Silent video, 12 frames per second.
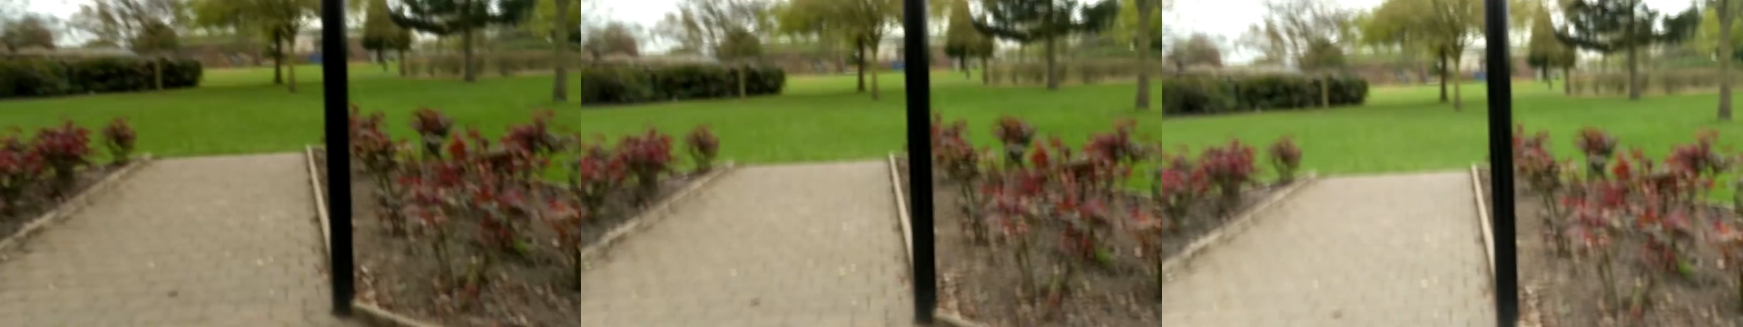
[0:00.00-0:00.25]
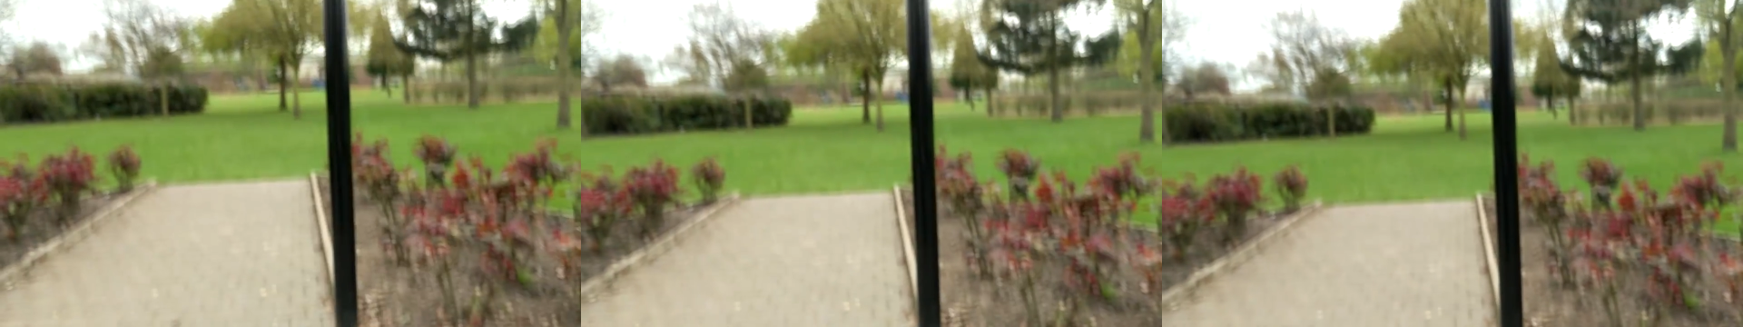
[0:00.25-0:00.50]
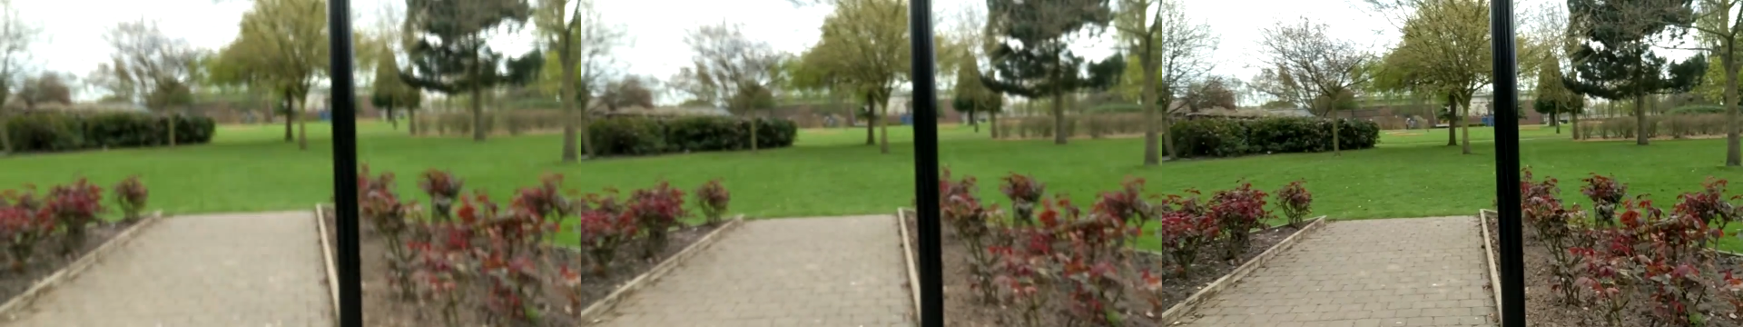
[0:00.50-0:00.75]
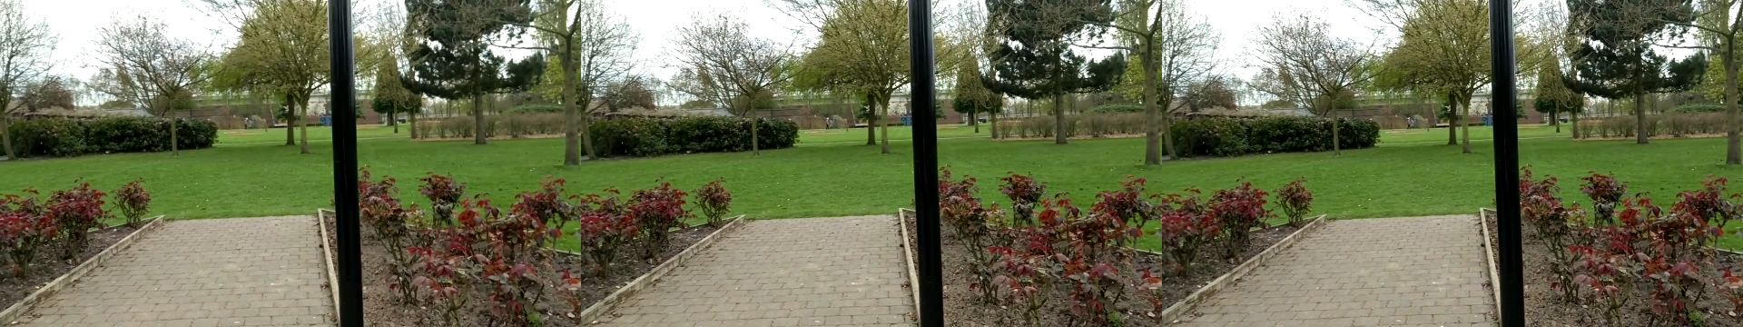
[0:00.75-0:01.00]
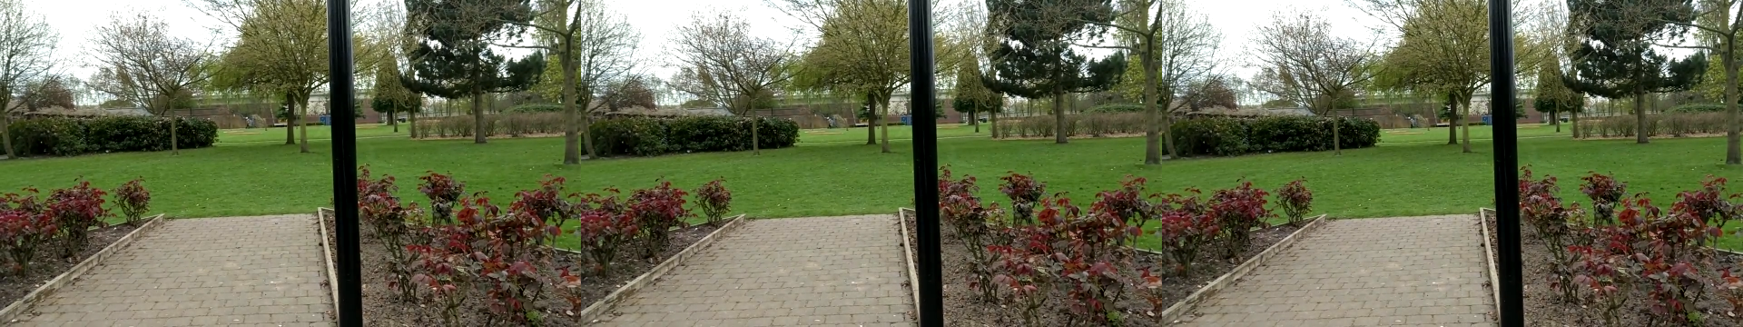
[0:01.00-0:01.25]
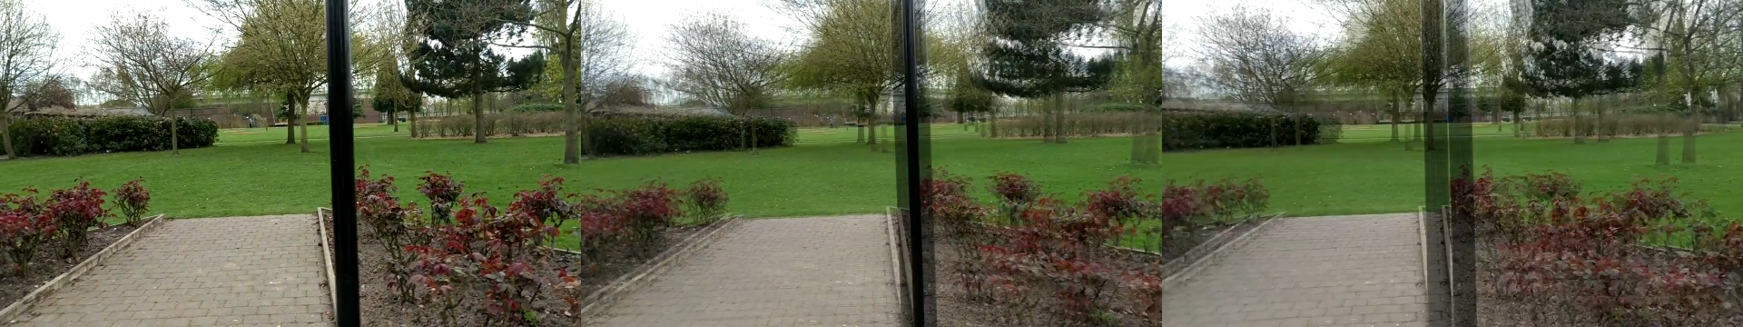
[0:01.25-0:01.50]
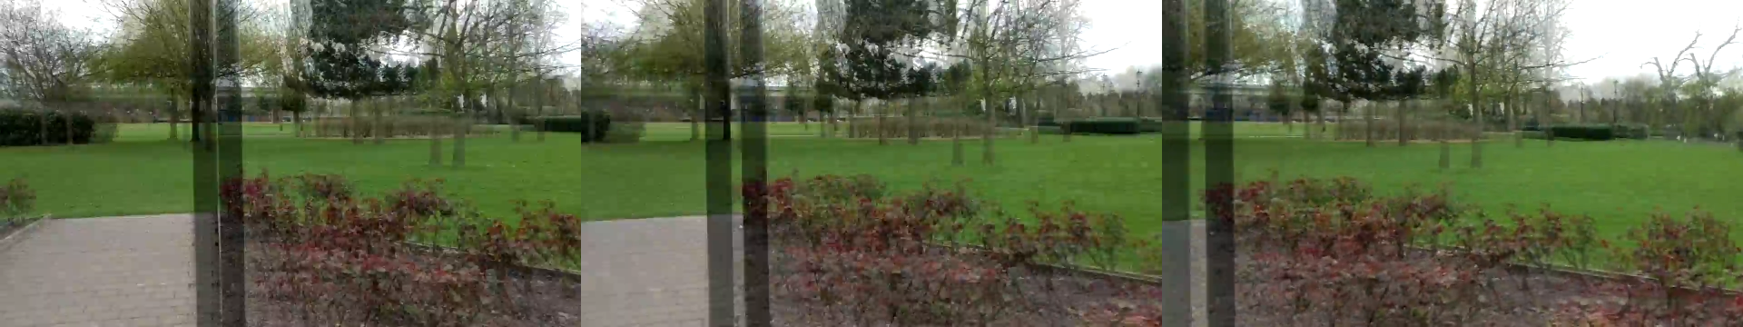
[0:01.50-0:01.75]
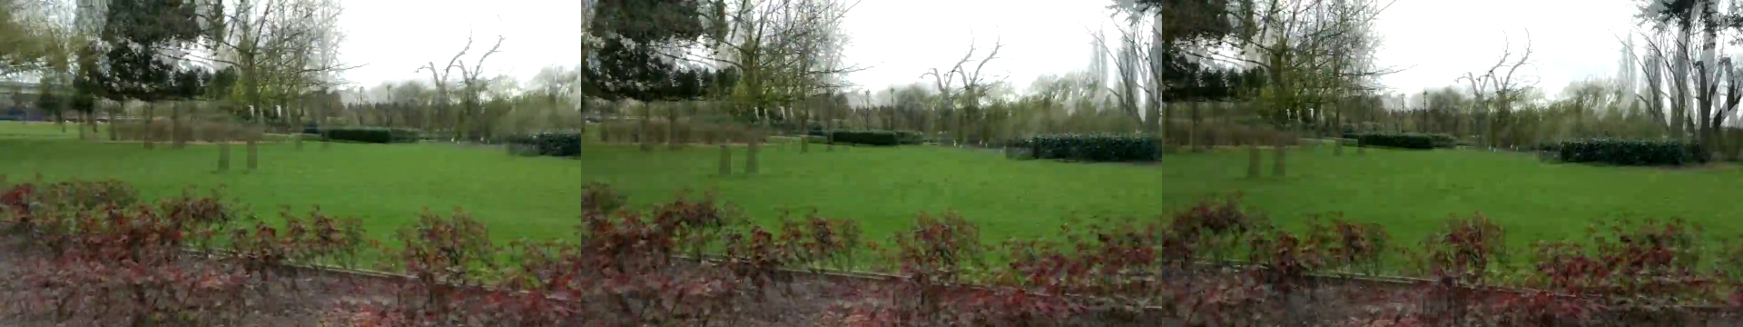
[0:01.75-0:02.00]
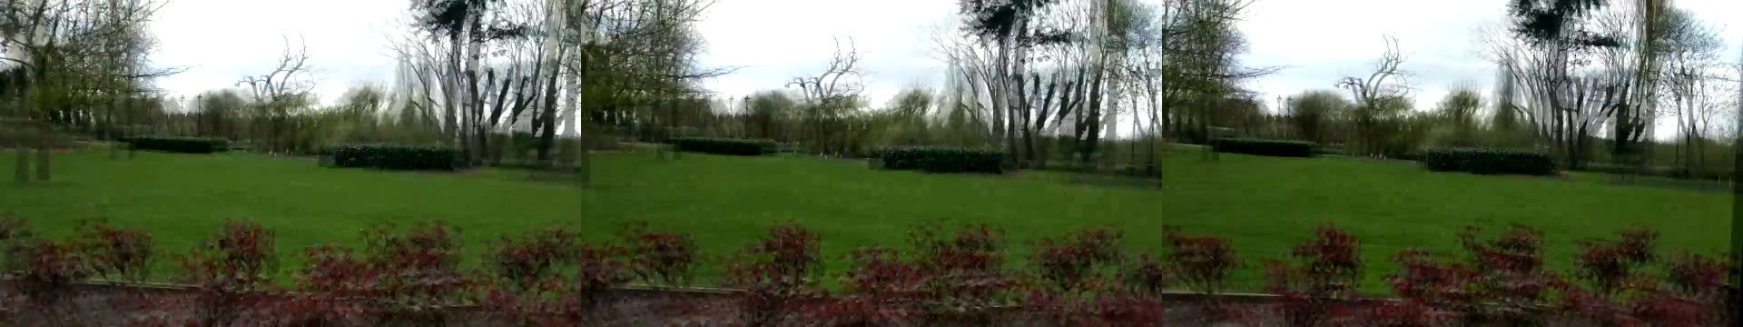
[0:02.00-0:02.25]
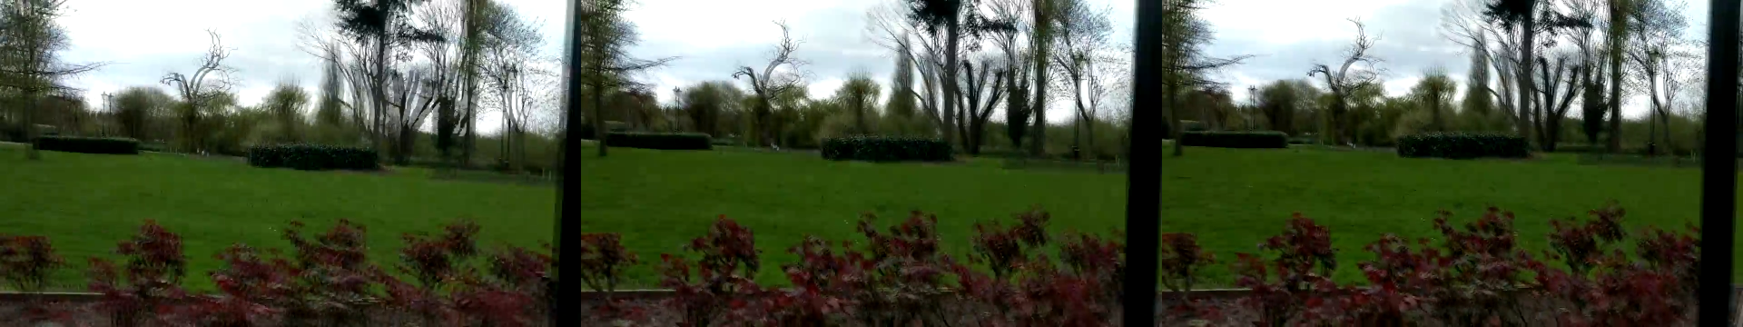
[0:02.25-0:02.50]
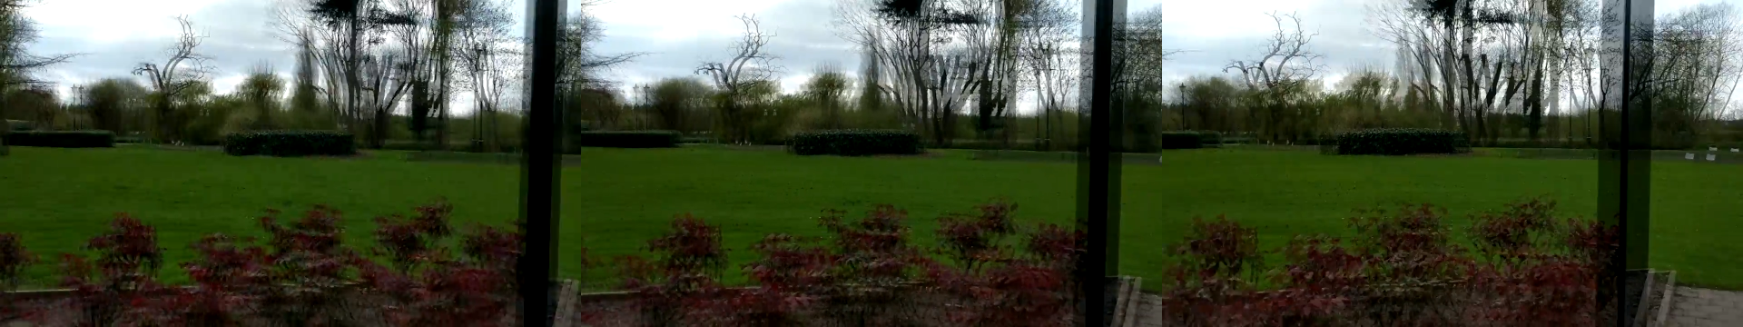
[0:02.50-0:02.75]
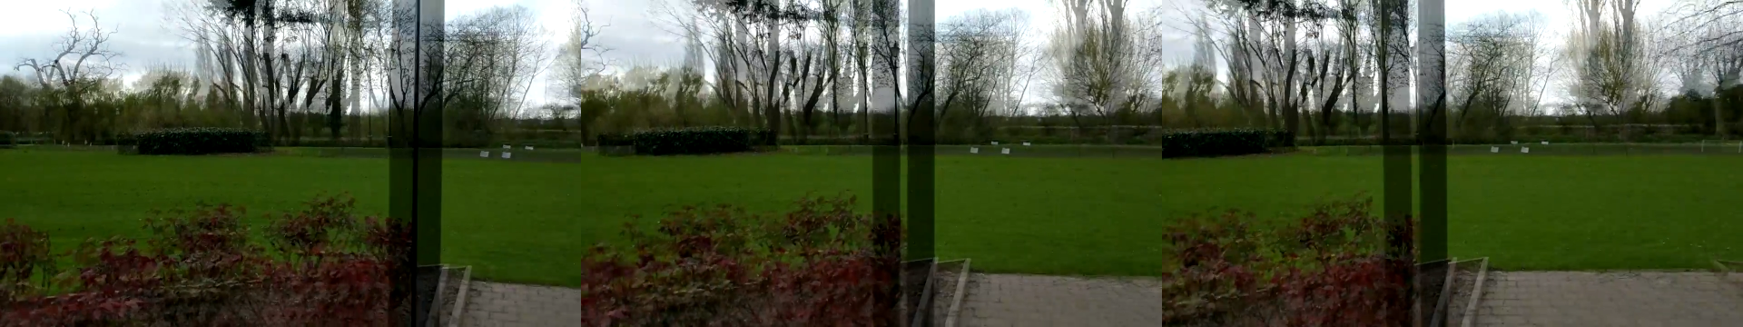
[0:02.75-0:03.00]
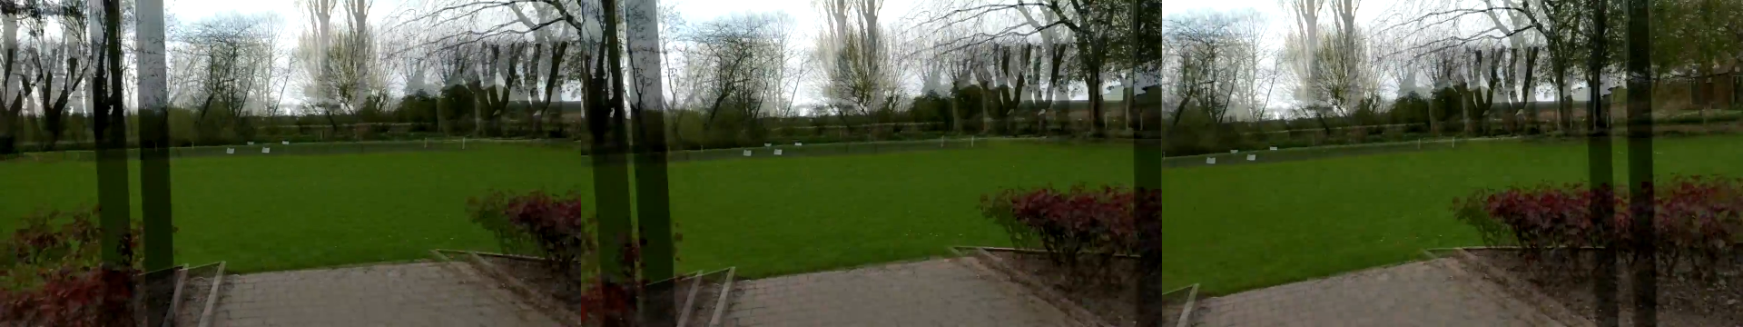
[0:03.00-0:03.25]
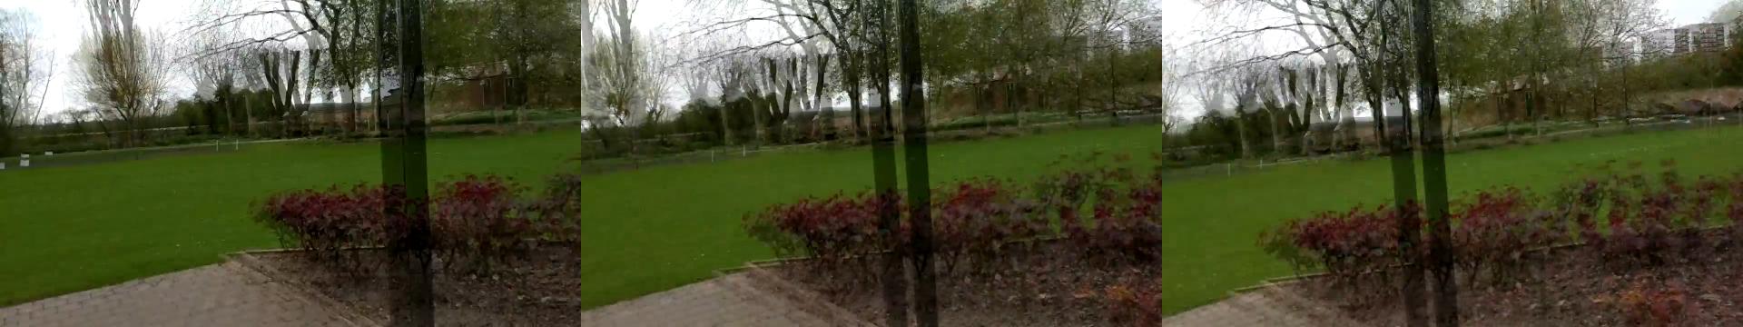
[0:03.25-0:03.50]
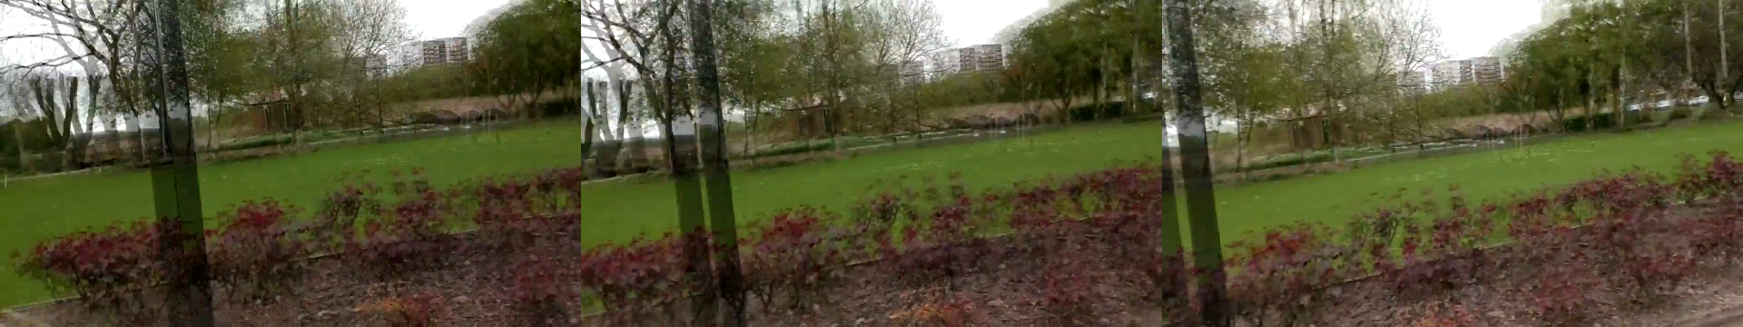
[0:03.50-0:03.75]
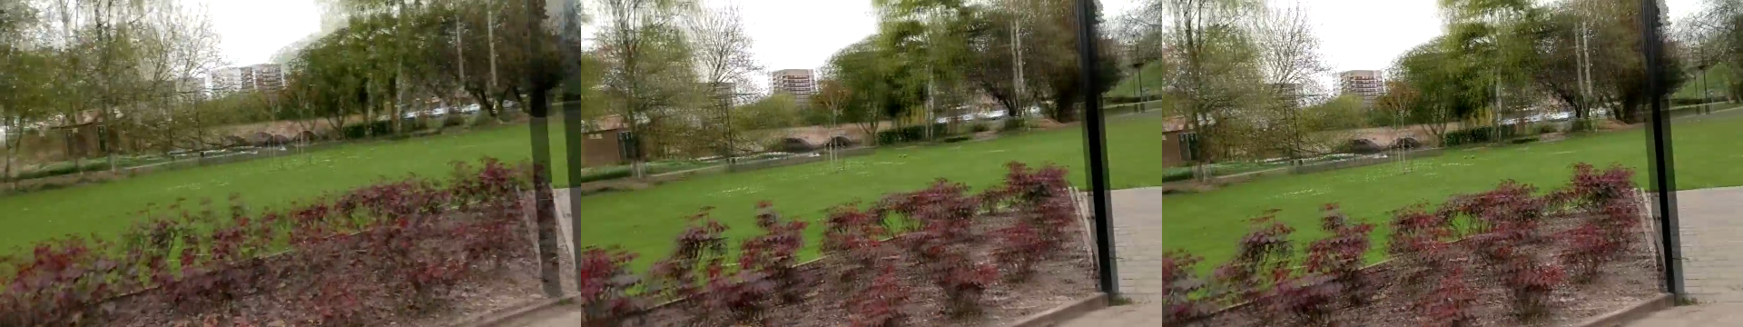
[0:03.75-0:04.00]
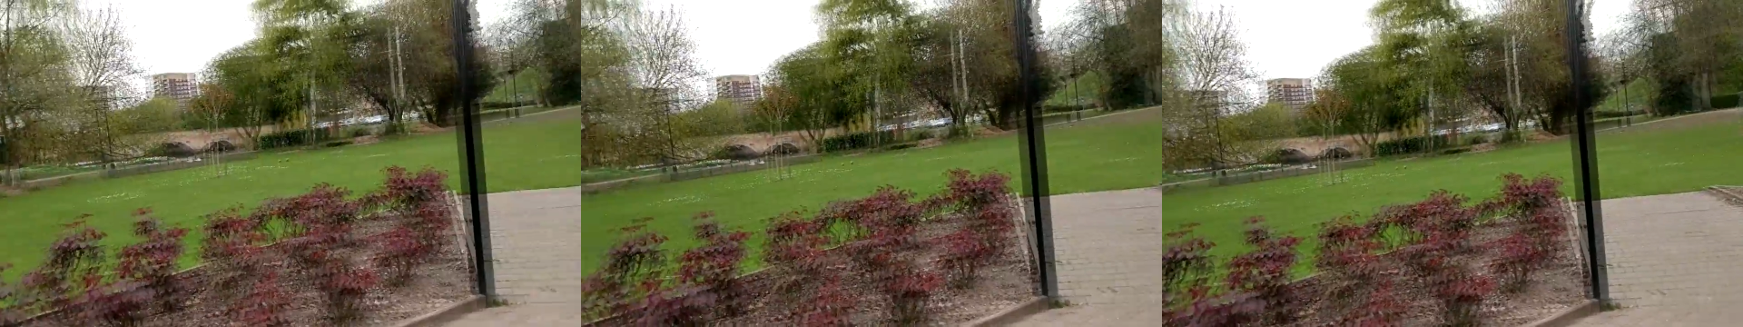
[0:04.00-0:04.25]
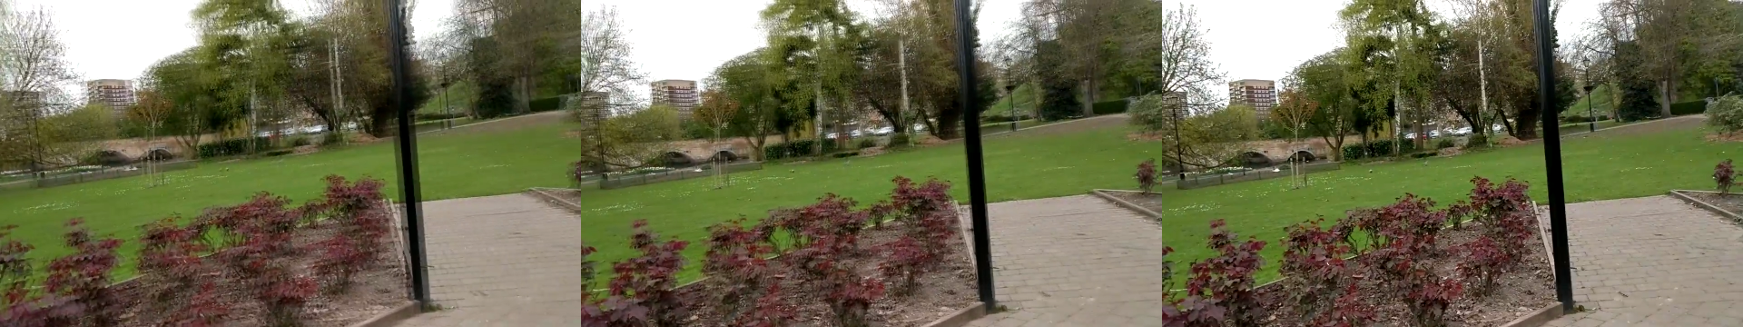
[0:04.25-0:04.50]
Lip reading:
No face is visible, so there are no lips to read.